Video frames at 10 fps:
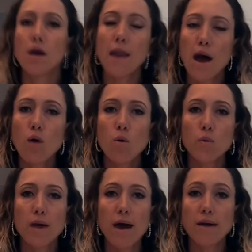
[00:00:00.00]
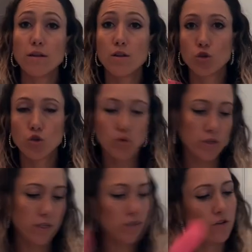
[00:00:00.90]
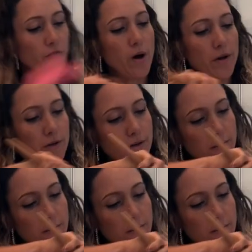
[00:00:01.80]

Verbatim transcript: Now we add the two sticks of butter.